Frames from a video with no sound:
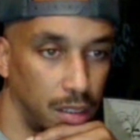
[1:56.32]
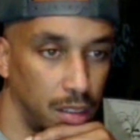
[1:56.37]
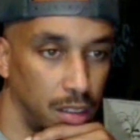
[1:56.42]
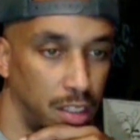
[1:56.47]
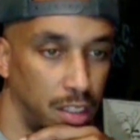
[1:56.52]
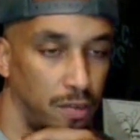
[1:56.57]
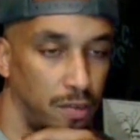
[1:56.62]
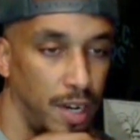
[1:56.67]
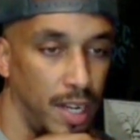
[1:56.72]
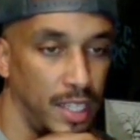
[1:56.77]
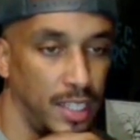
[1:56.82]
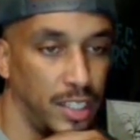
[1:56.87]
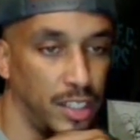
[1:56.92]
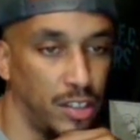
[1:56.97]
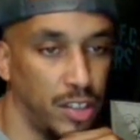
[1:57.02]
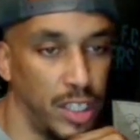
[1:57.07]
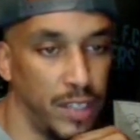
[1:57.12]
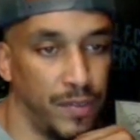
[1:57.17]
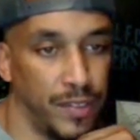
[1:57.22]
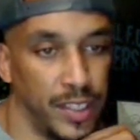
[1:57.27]
Duran's
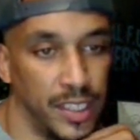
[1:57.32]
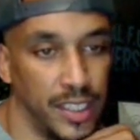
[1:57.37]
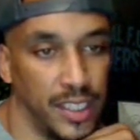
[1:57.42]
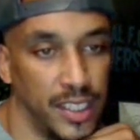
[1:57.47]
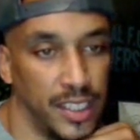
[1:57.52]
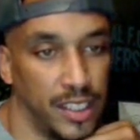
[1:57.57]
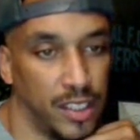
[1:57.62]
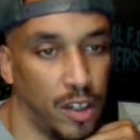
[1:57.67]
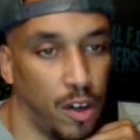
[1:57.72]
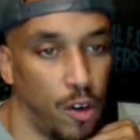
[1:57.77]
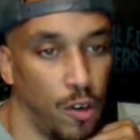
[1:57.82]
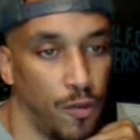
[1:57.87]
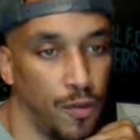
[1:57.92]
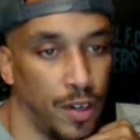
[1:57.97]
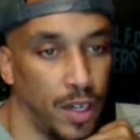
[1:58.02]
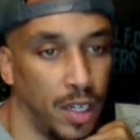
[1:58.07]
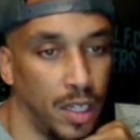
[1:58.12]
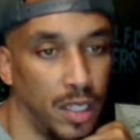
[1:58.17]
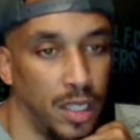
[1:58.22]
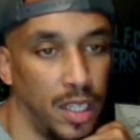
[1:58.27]
grievances
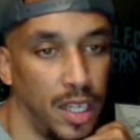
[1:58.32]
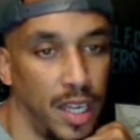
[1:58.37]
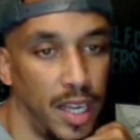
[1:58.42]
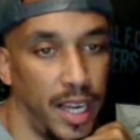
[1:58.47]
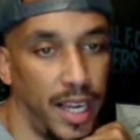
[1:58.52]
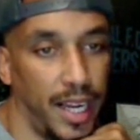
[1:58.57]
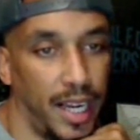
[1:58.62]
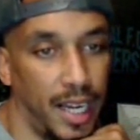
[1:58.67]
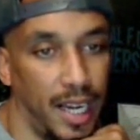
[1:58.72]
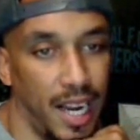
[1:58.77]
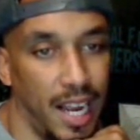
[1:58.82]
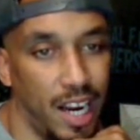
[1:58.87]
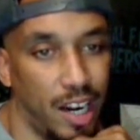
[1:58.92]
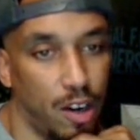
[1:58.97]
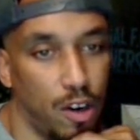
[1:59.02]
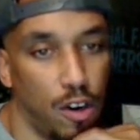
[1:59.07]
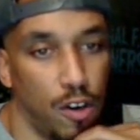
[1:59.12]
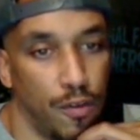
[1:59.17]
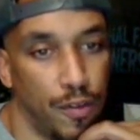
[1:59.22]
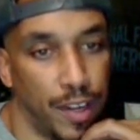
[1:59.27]
over a lack
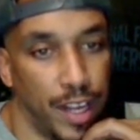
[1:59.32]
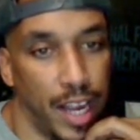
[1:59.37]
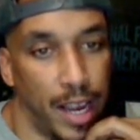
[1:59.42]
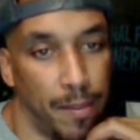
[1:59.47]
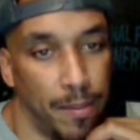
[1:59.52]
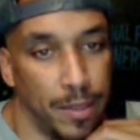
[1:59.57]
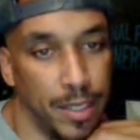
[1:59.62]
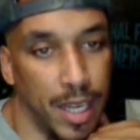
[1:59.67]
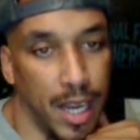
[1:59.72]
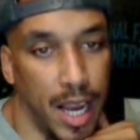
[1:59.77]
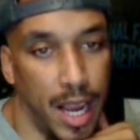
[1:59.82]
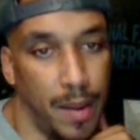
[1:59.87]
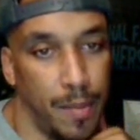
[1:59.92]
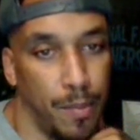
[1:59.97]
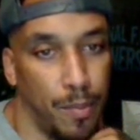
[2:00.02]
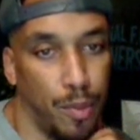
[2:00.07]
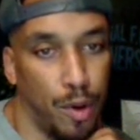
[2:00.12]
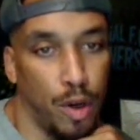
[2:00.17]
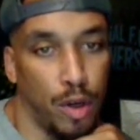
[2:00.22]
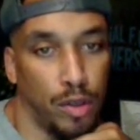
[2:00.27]
of game time
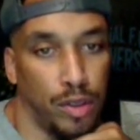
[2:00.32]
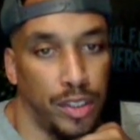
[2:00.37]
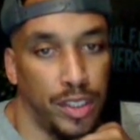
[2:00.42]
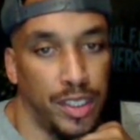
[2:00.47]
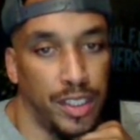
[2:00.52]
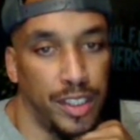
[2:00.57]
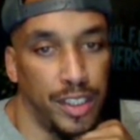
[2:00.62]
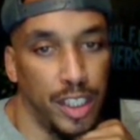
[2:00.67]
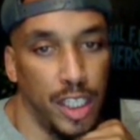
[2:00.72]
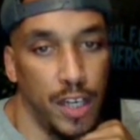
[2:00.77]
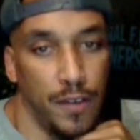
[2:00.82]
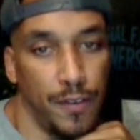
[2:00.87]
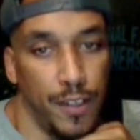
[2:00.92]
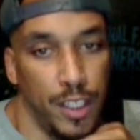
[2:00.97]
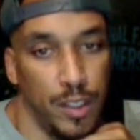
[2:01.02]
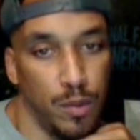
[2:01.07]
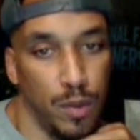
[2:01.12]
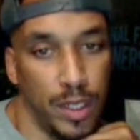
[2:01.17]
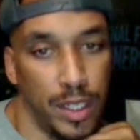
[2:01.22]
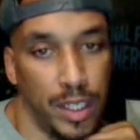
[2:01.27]
boiled to the
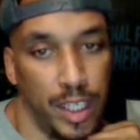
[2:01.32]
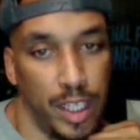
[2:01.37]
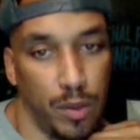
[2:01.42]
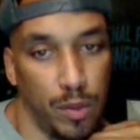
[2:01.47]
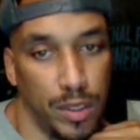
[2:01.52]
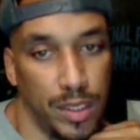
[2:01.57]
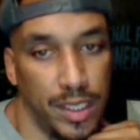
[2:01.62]
surface when he was